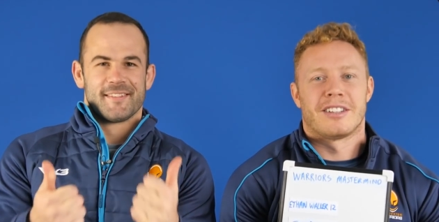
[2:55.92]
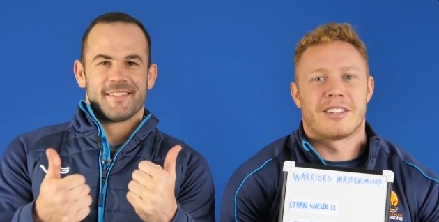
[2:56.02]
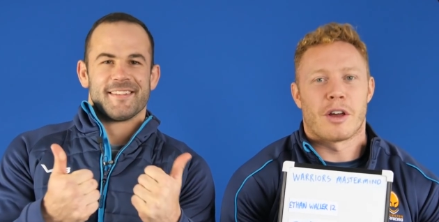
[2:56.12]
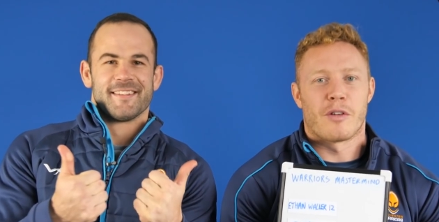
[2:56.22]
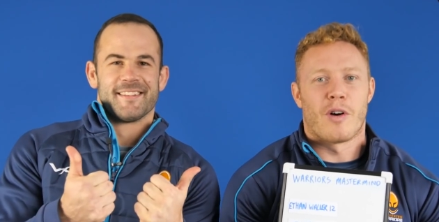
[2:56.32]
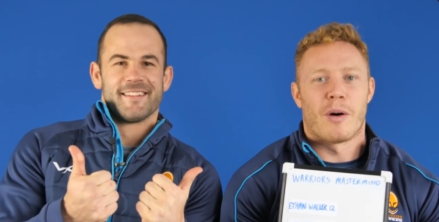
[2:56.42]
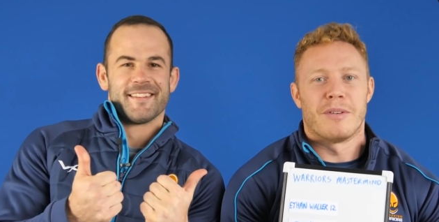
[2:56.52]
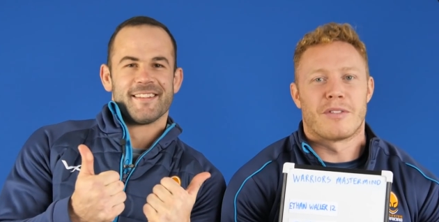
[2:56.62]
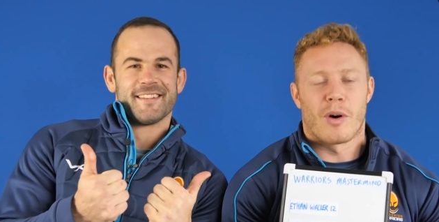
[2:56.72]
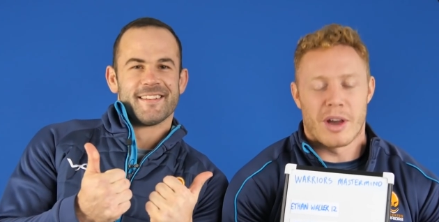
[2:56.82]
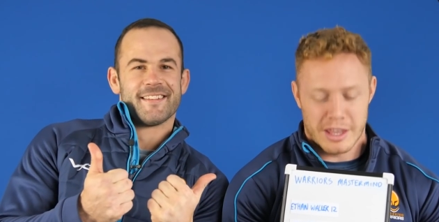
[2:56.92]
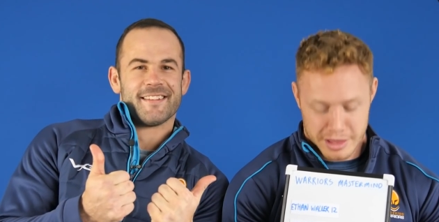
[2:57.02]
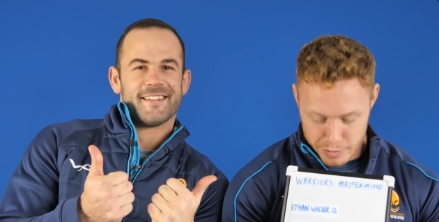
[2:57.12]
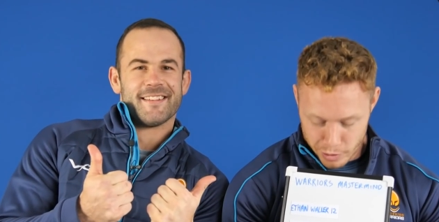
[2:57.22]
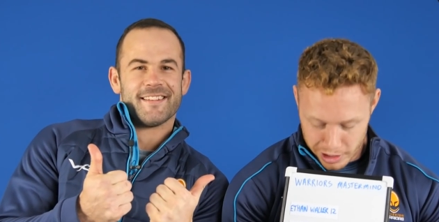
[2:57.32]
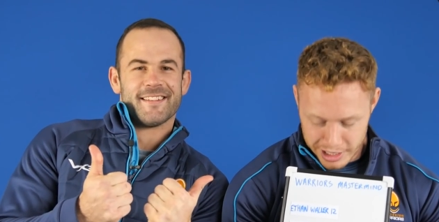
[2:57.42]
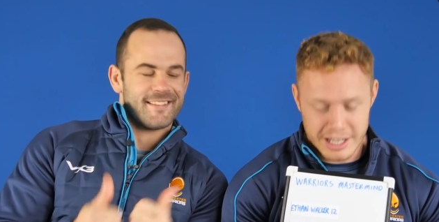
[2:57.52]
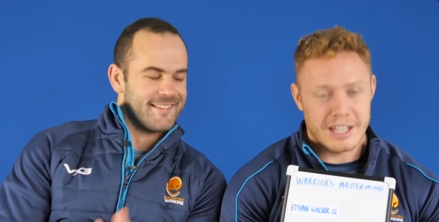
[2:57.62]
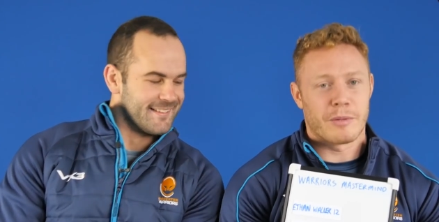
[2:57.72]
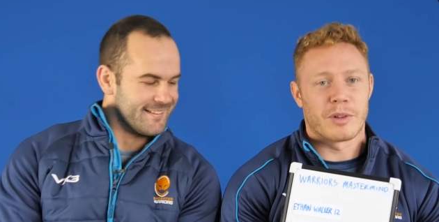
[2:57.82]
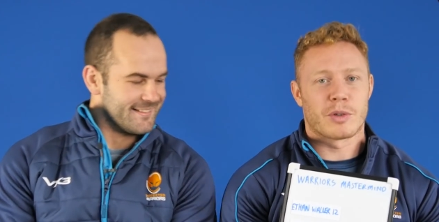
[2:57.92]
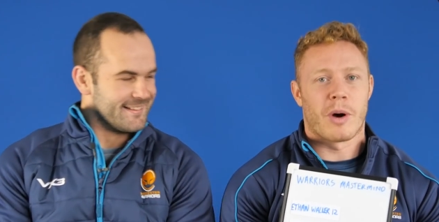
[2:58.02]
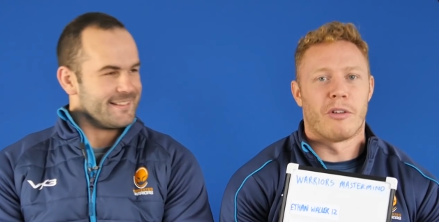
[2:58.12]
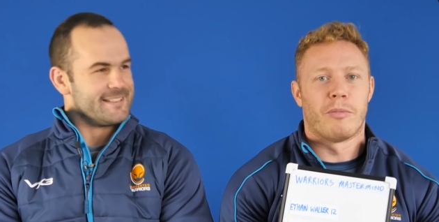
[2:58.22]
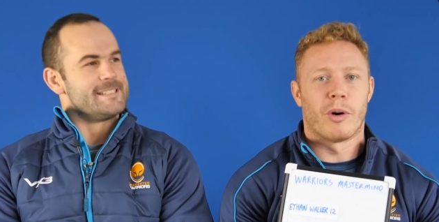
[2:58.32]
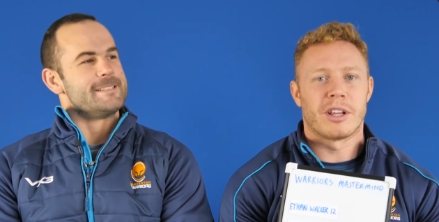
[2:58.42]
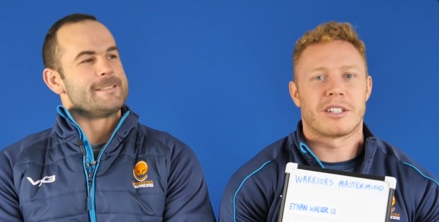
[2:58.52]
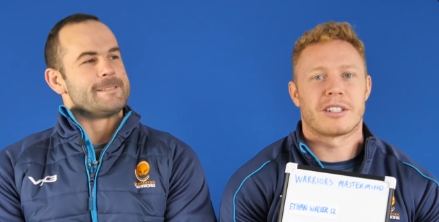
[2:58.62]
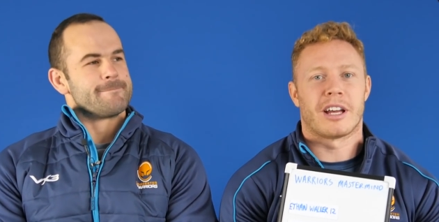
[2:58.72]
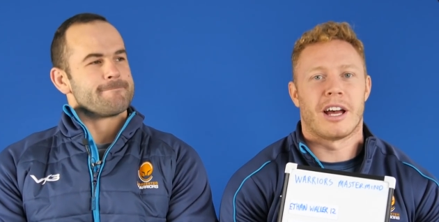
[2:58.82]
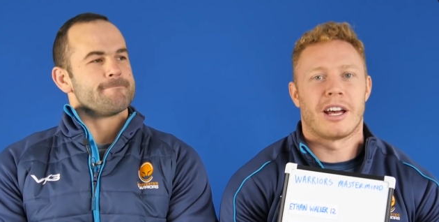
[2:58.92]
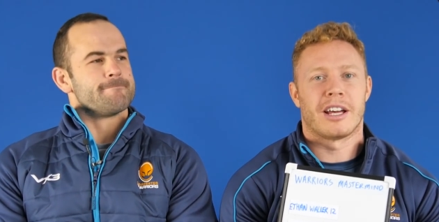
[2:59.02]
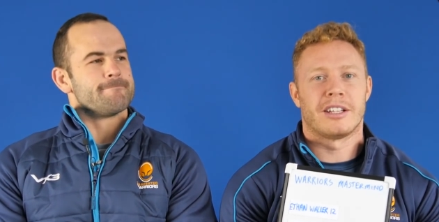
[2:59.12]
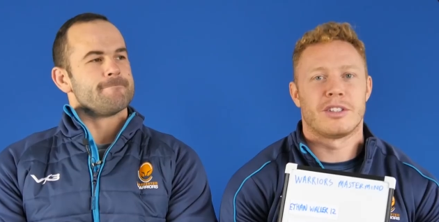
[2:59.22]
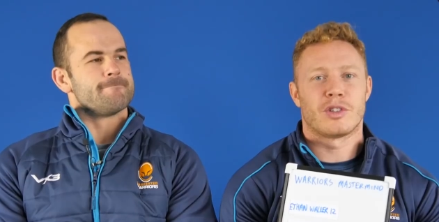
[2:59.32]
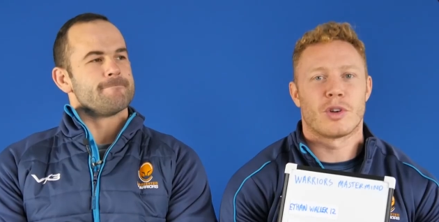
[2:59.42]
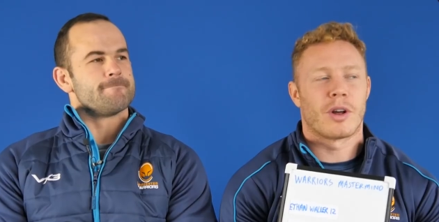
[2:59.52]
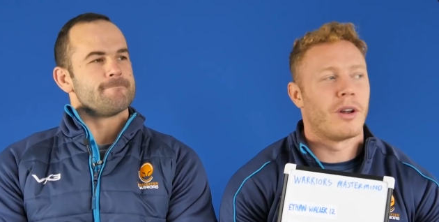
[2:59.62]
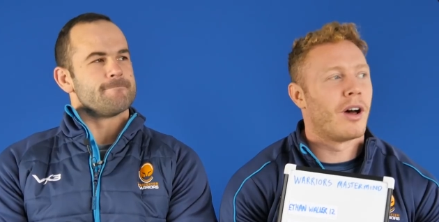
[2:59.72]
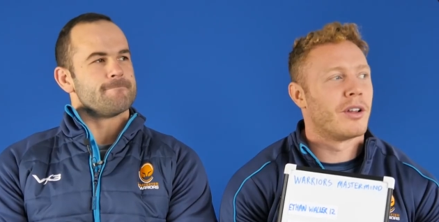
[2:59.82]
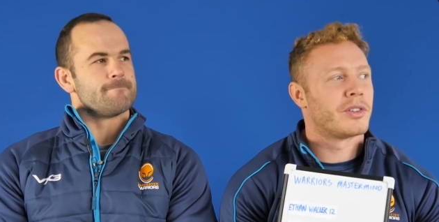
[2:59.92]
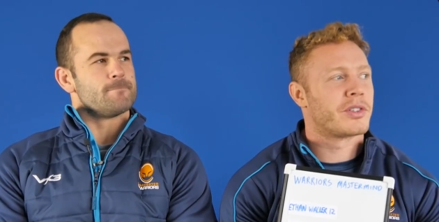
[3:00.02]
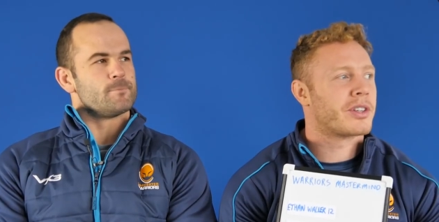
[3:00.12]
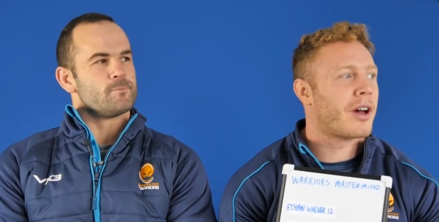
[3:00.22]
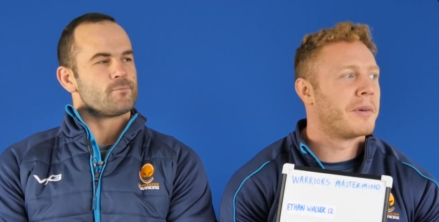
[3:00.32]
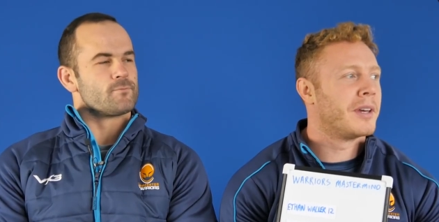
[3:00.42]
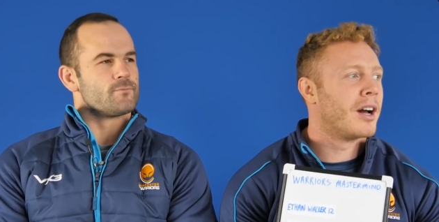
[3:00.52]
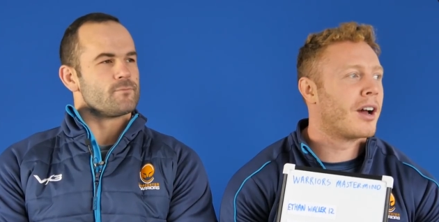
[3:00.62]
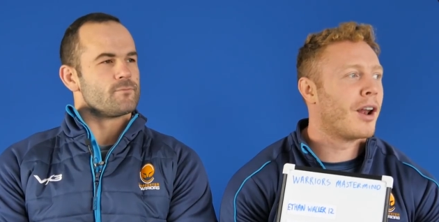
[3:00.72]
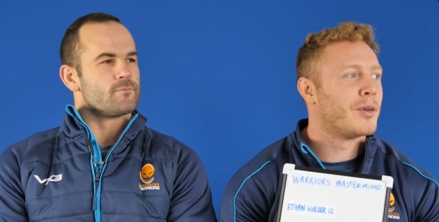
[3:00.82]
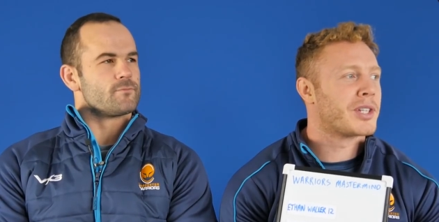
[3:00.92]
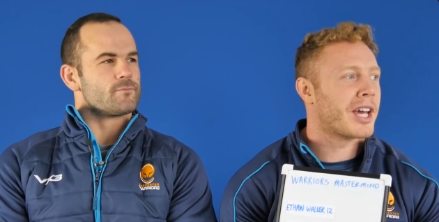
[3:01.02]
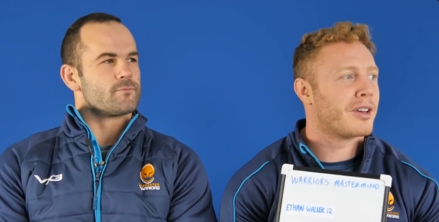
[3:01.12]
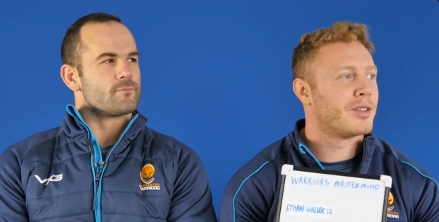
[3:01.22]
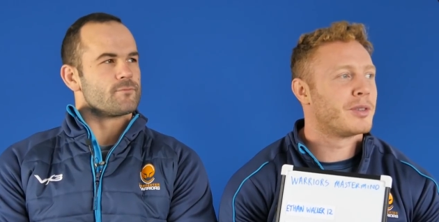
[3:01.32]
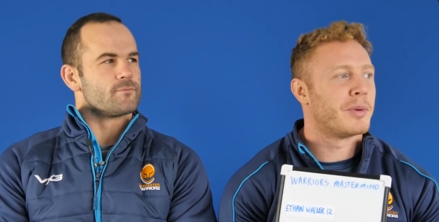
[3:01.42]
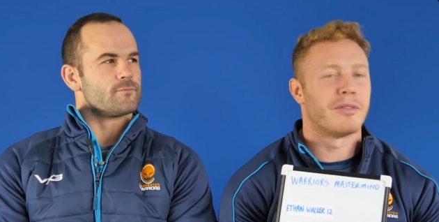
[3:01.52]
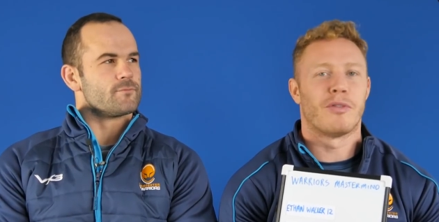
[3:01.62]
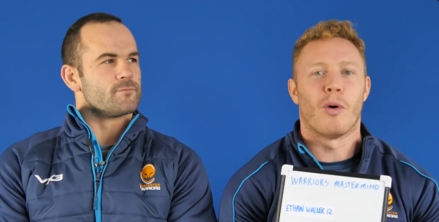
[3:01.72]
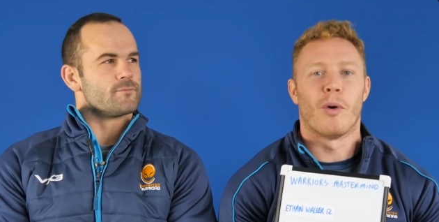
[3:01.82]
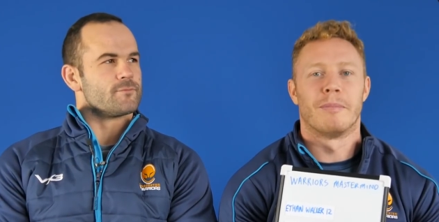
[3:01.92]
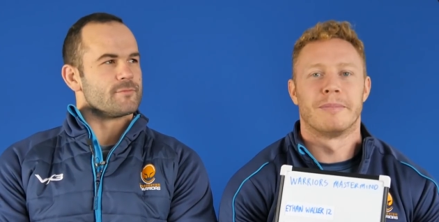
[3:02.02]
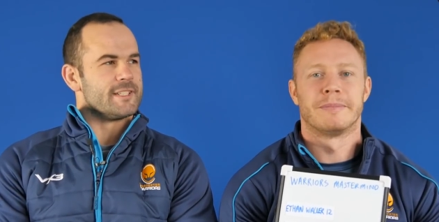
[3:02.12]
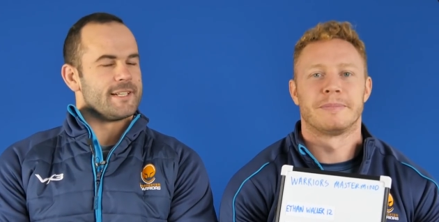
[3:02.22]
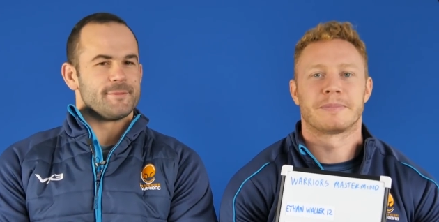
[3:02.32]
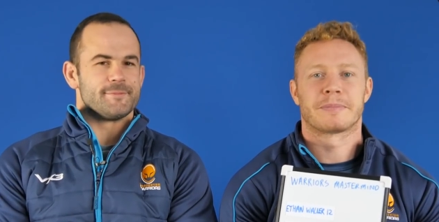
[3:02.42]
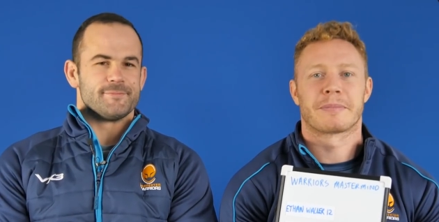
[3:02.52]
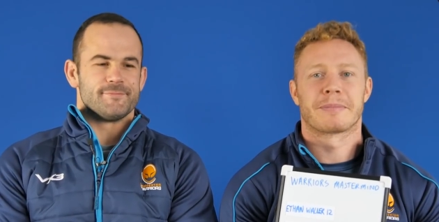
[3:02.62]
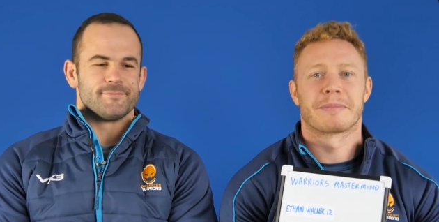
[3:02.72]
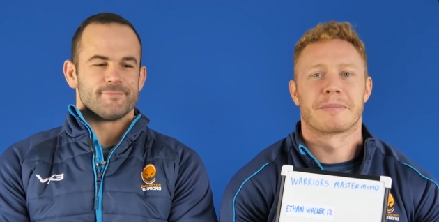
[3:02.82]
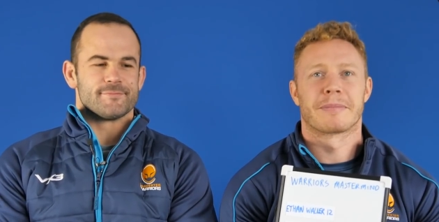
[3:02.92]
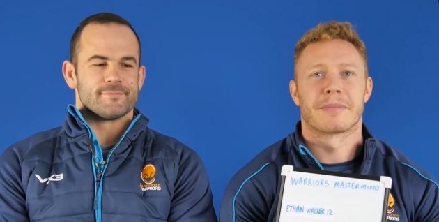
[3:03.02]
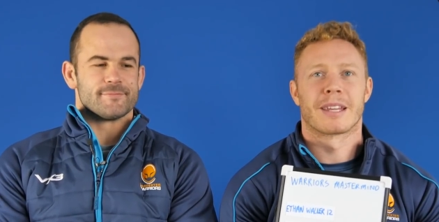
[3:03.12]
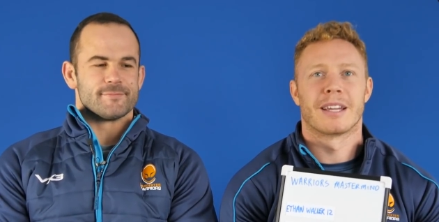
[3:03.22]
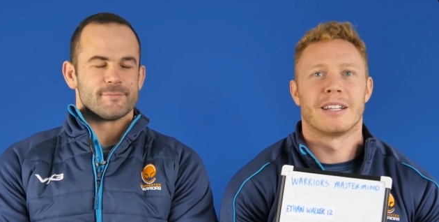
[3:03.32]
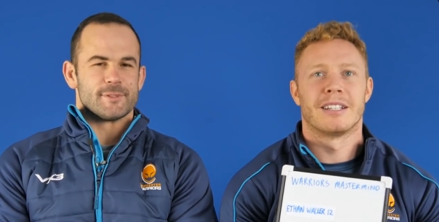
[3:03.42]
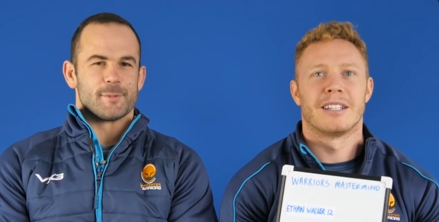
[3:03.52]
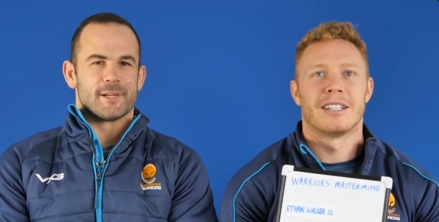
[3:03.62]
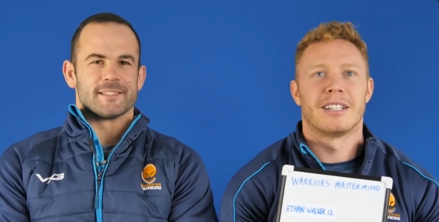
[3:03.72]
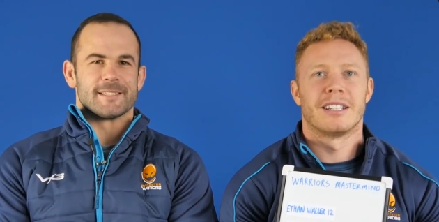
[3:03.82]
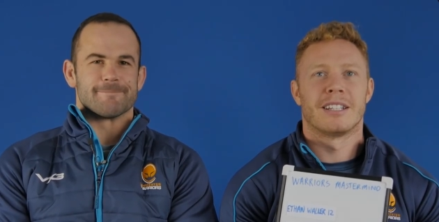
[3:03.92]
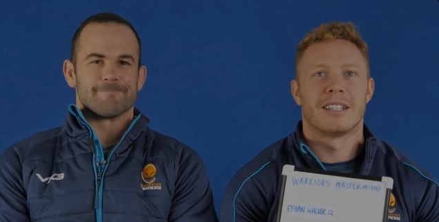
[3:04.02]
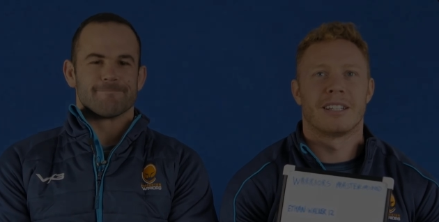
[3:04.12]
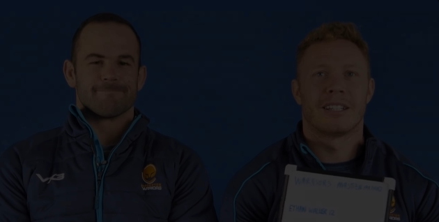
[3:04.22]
Speaker 1: So far we've got Ethan Waller leading with 12 points and Jono Lance coming a close second with 4. Yeah.
Speaker 2: Depressing.